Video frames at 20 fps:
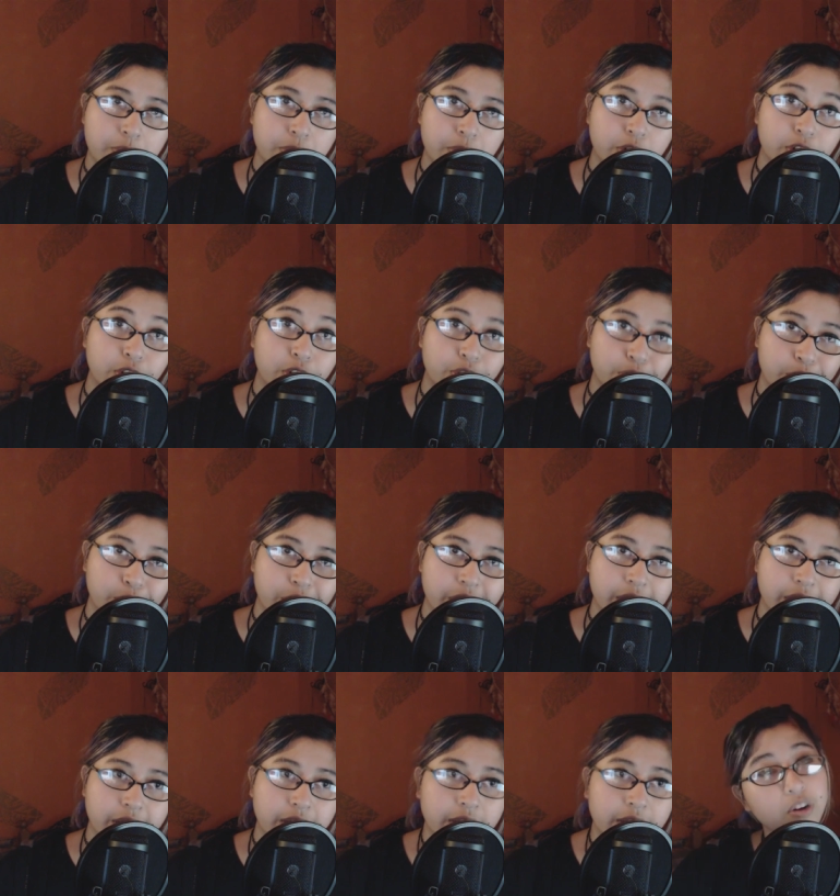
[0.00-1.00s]
number
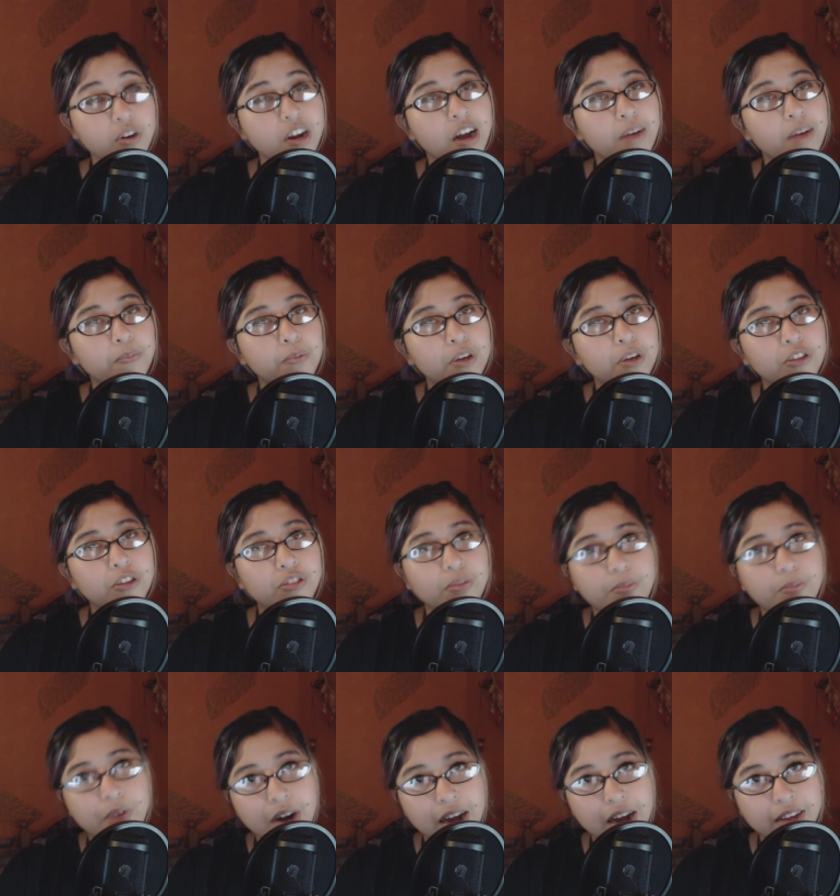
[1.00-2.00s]
3. Do not be
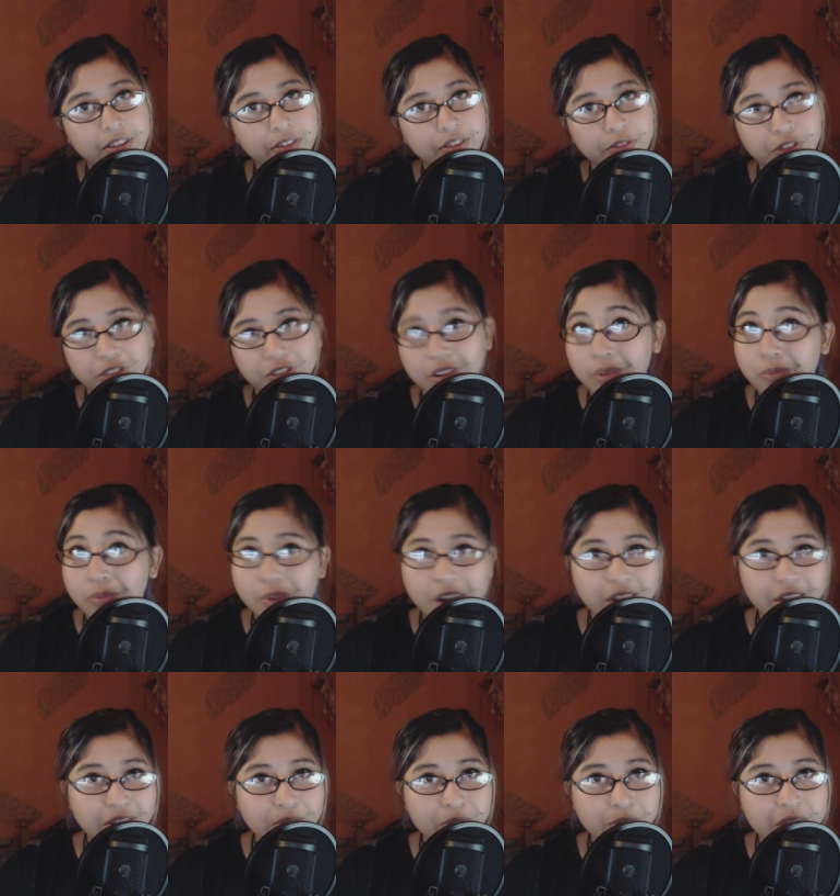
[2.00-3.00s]
surprised if some
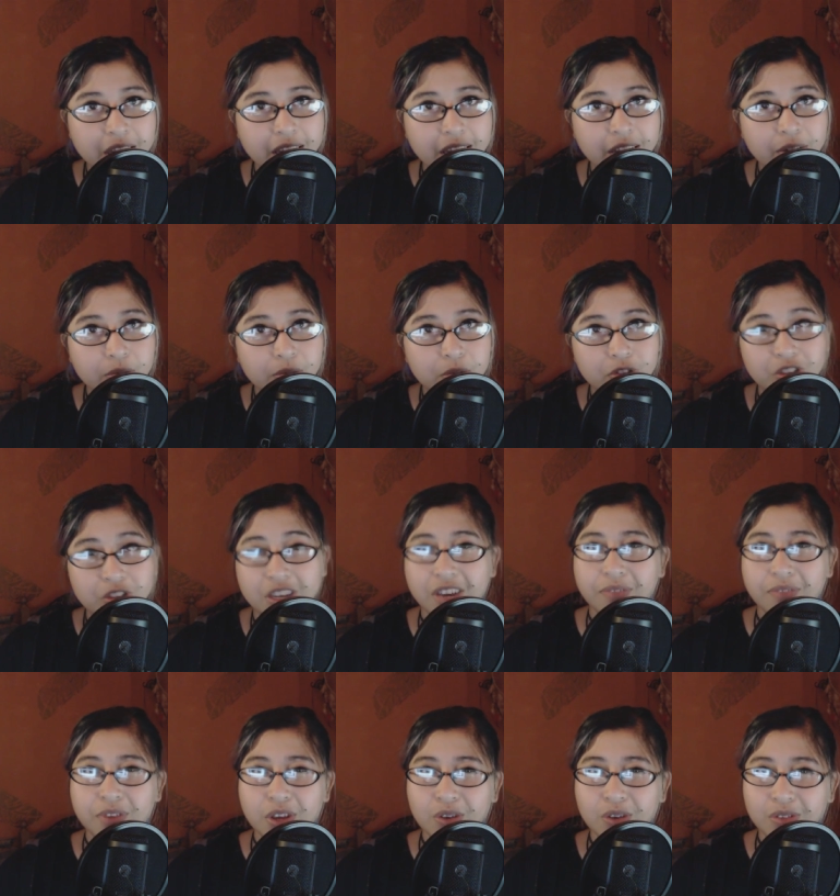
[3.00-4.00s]
random kid was
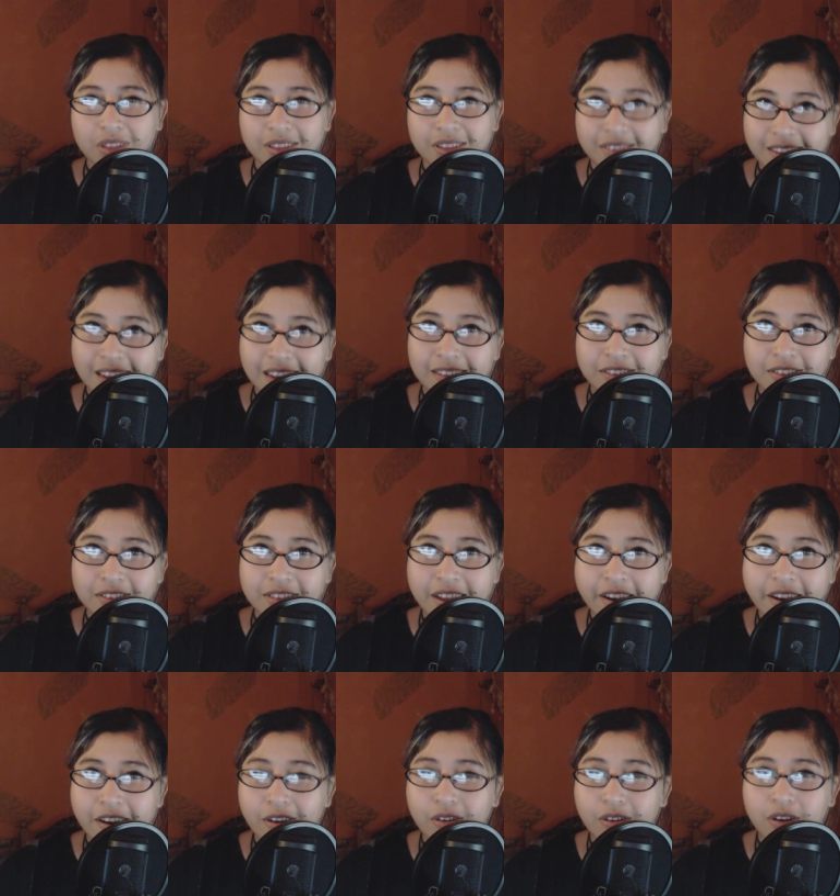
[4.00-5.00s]
giving you the death
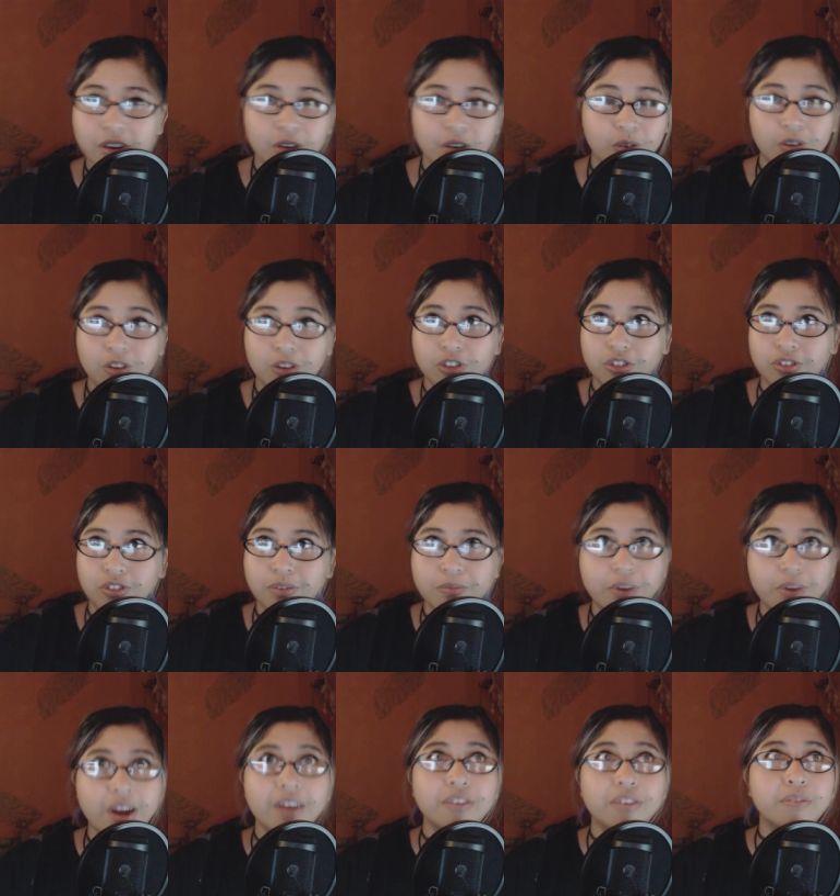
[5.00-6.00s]
stare or
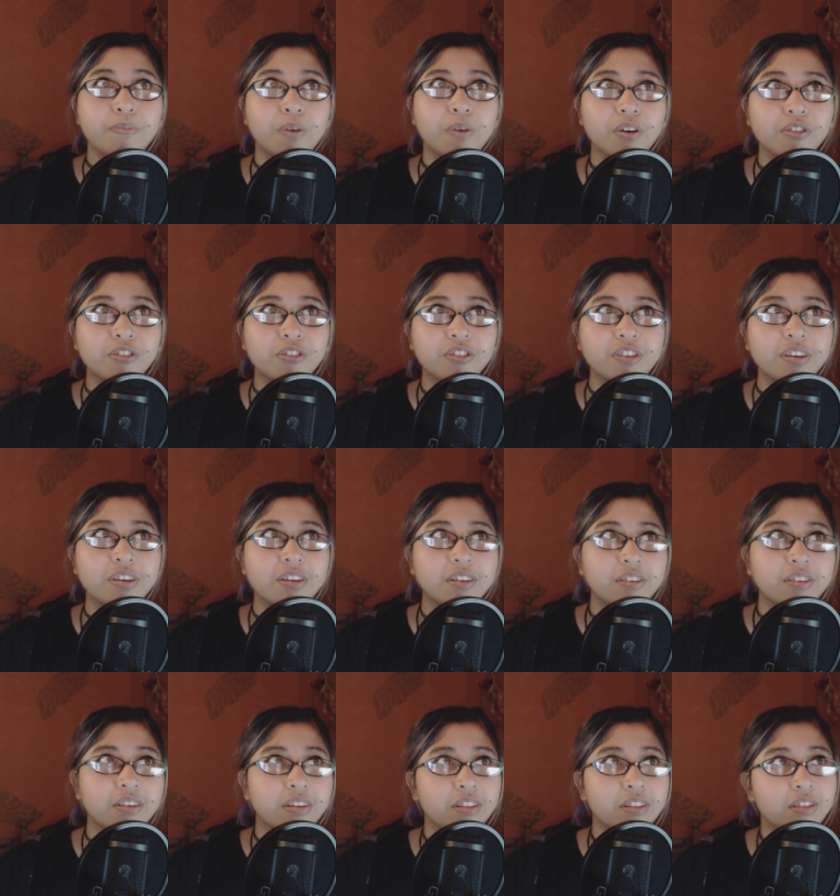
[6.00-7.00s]
some random
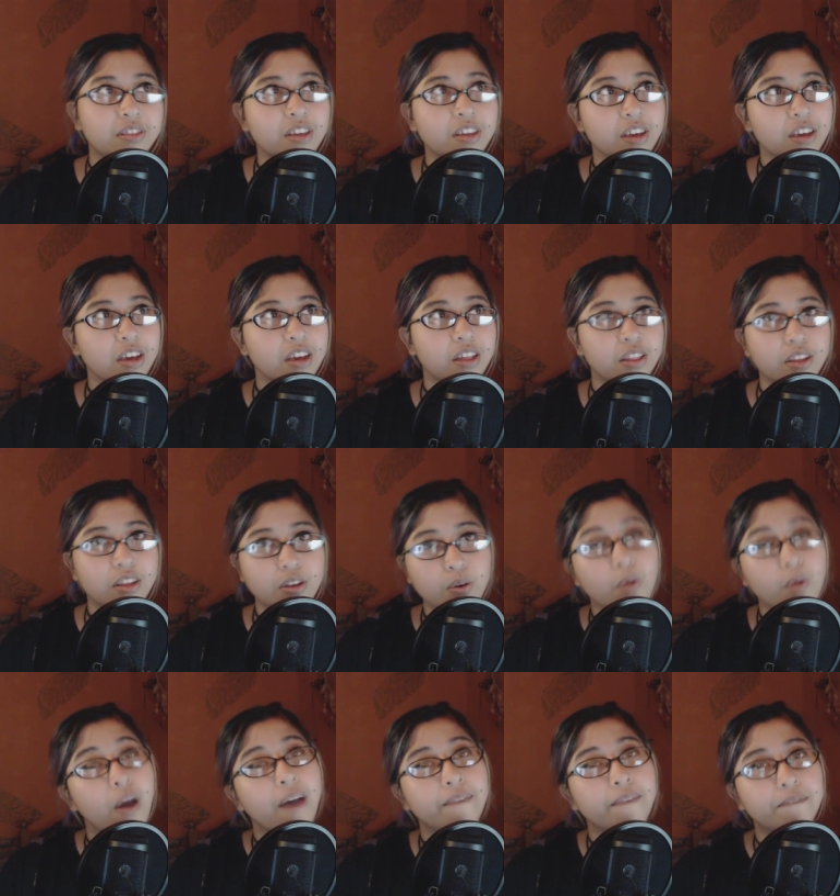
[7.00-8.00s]
person thinking that
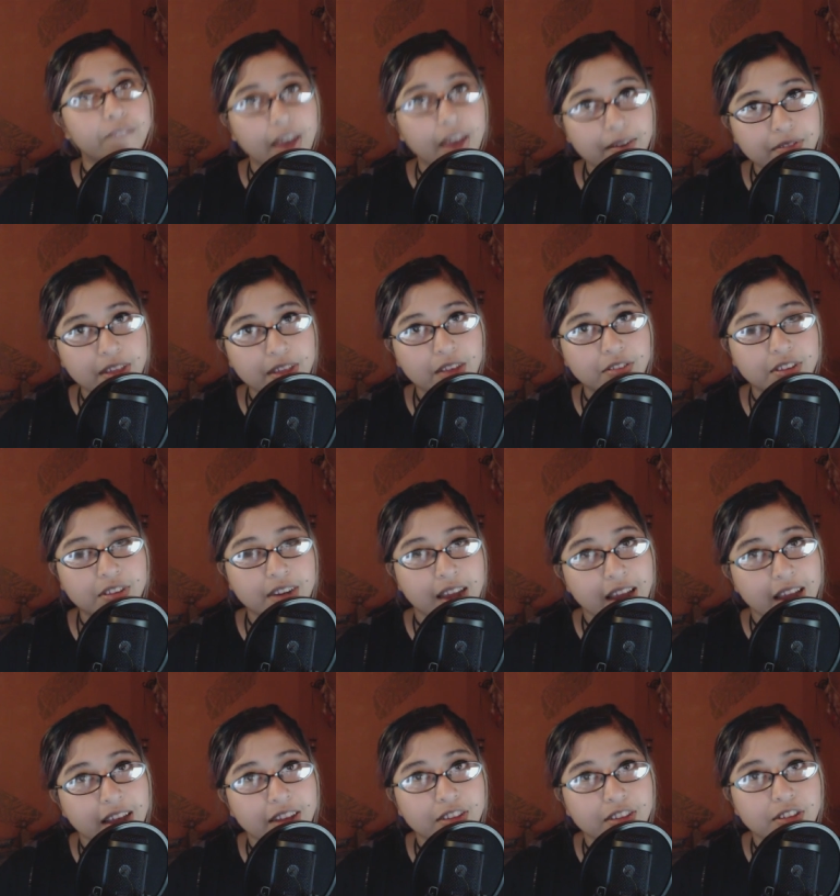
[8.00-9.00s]
you have 5,000
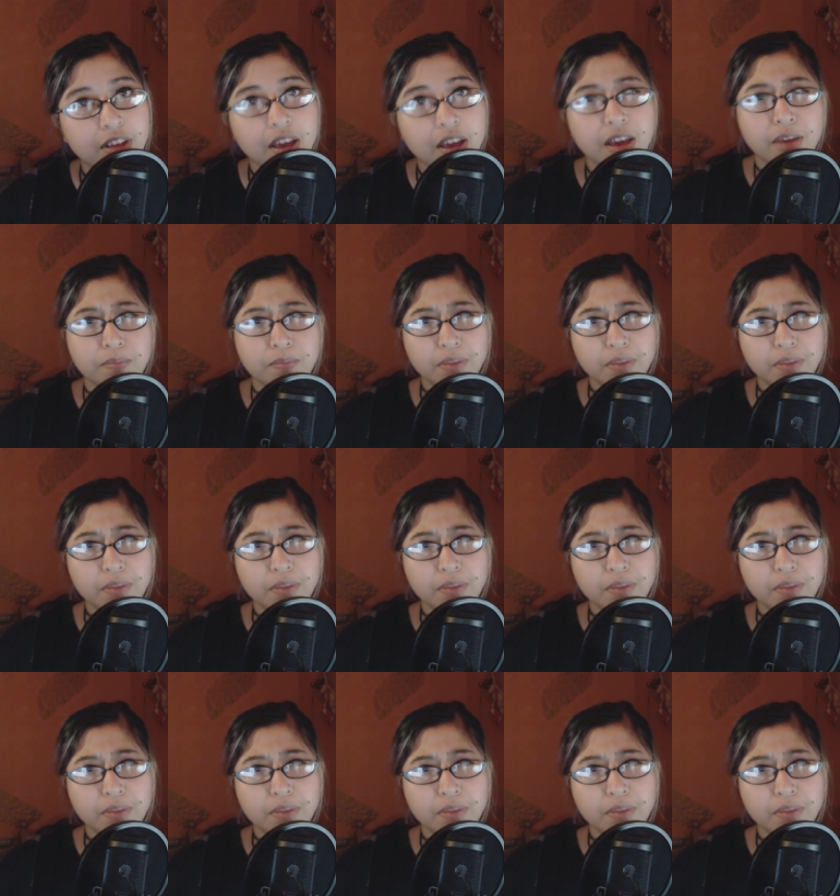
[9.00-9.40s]
heads